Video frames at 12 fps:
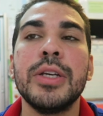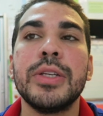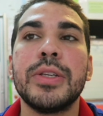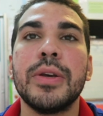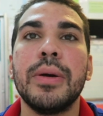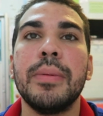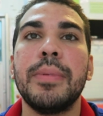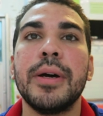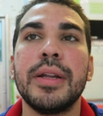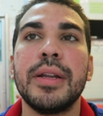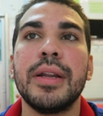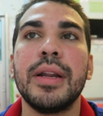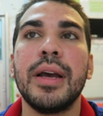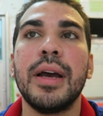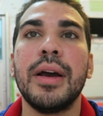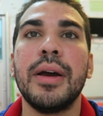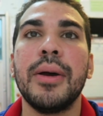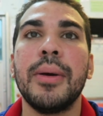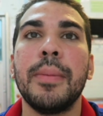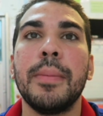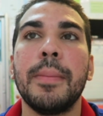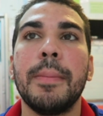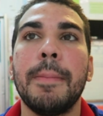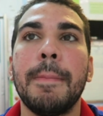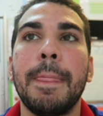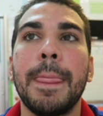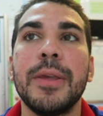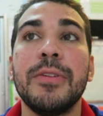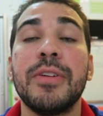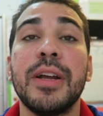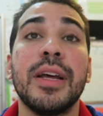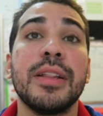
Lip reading: So, but you find